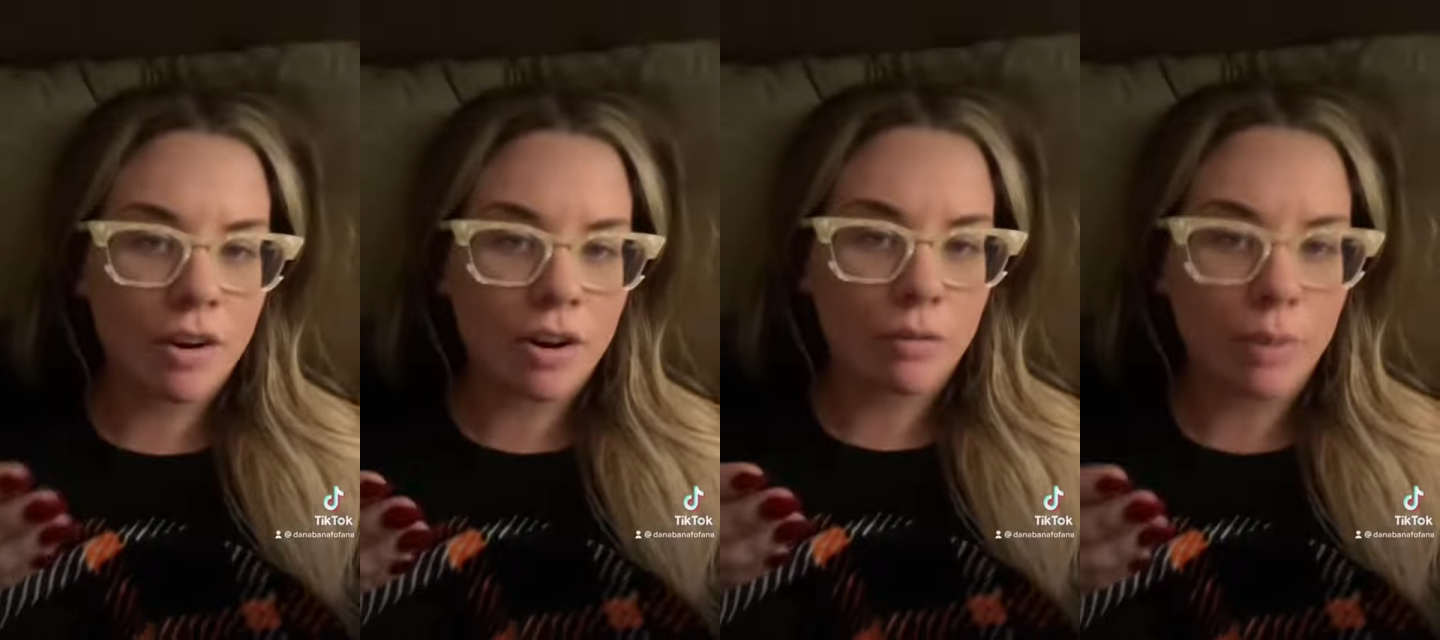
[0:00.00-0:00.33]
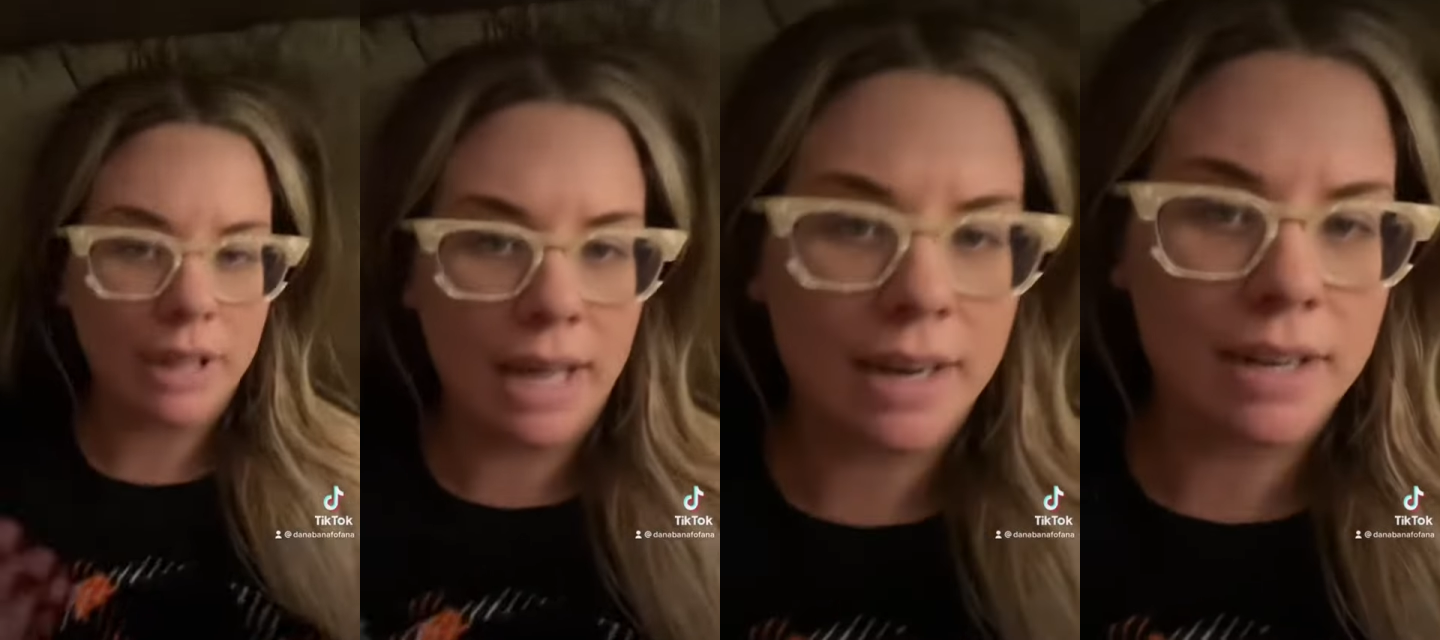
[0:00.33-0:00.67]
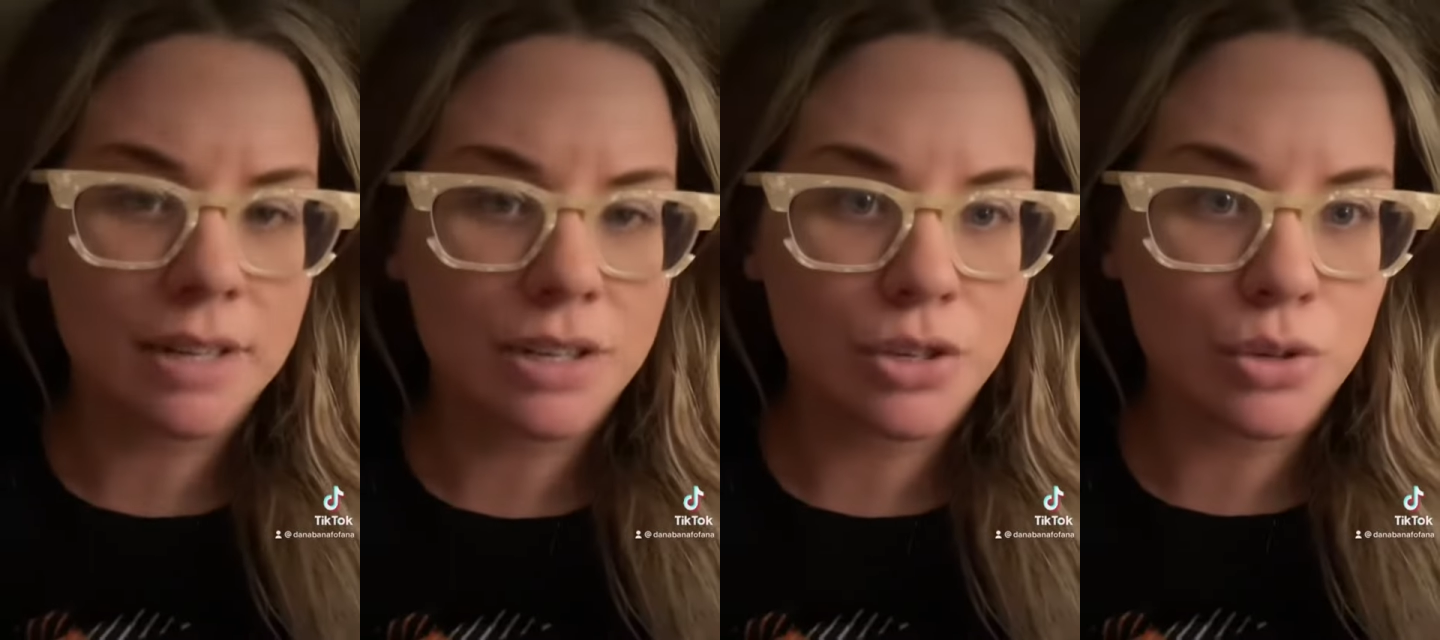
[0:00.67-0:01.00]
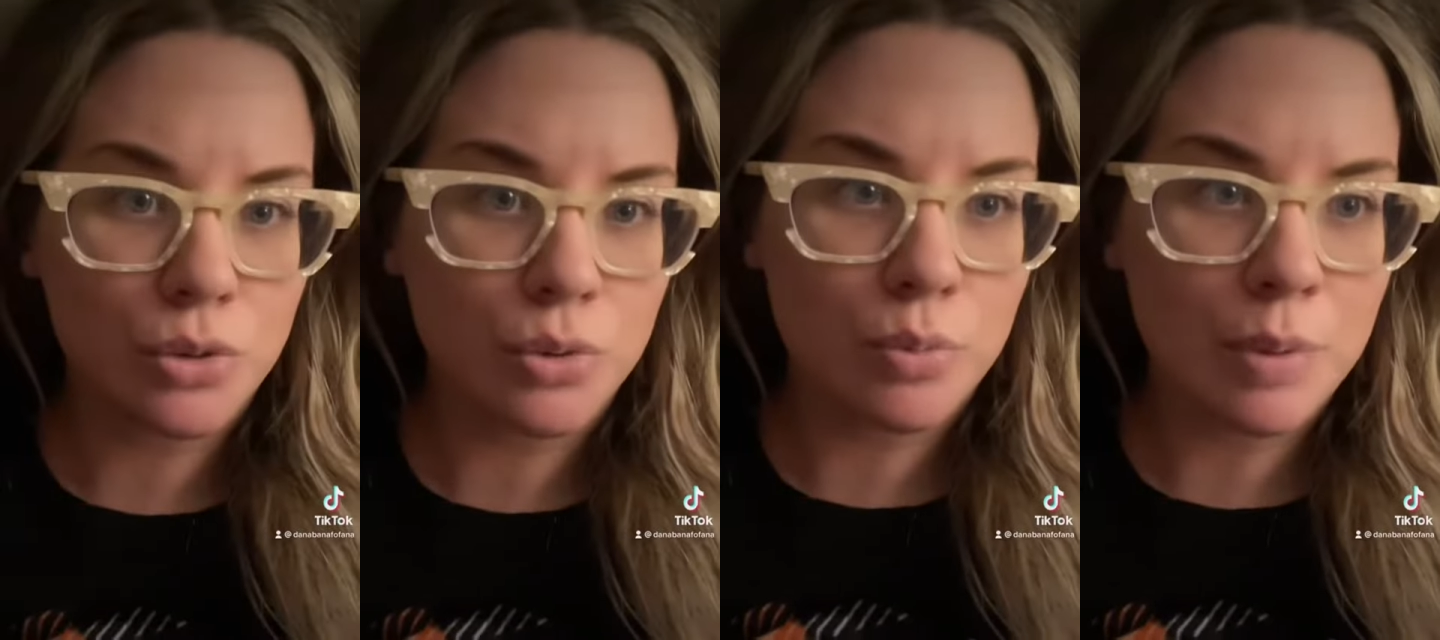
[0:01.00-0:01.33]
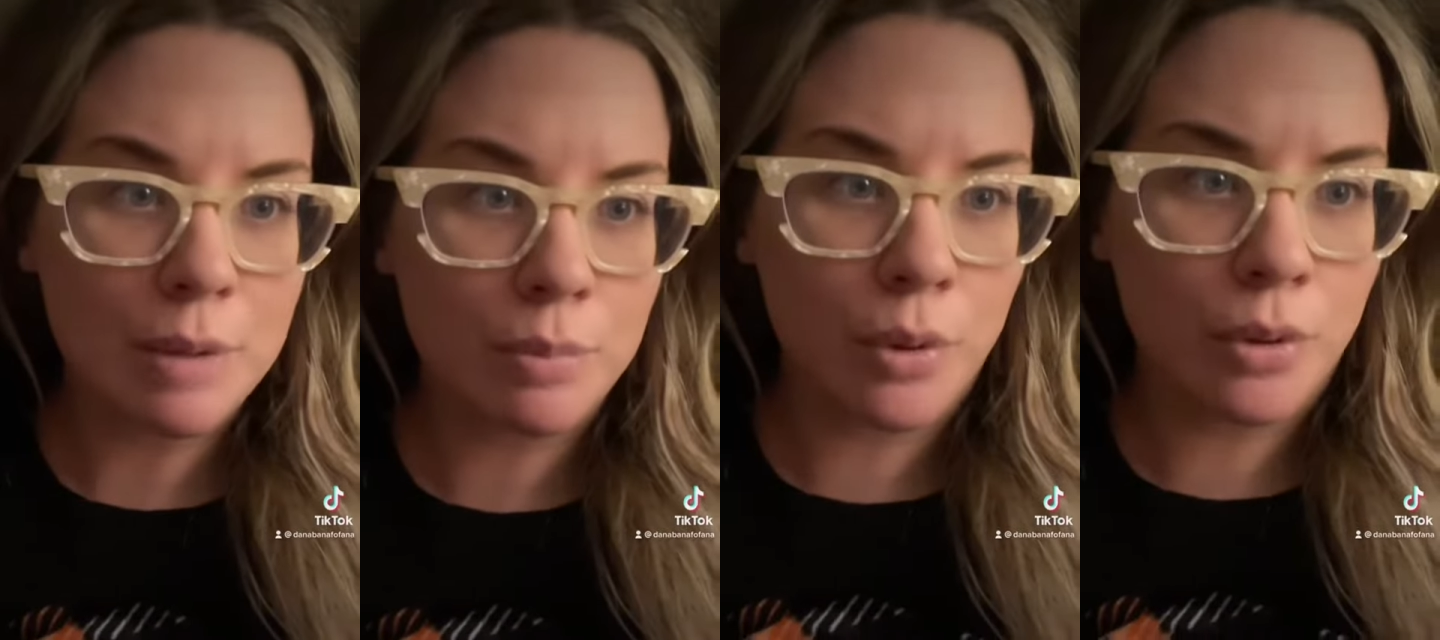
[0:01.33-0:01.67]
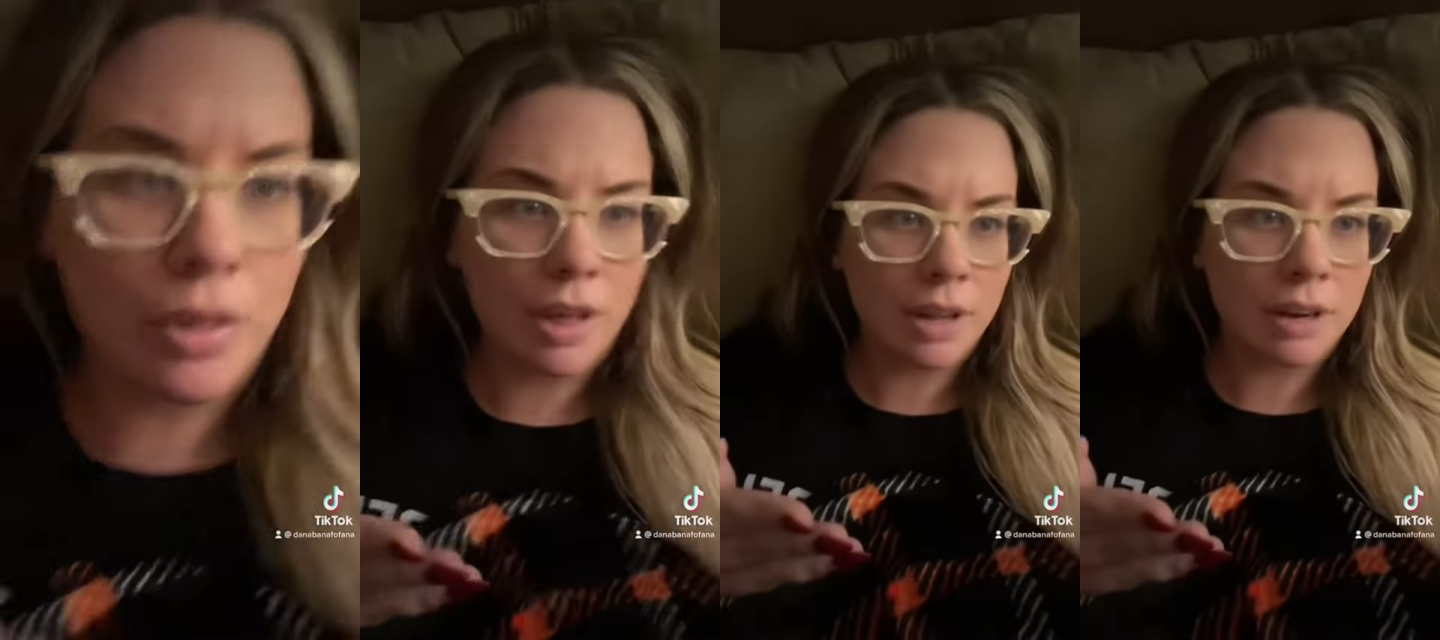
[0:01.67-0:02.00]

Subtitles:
related to people that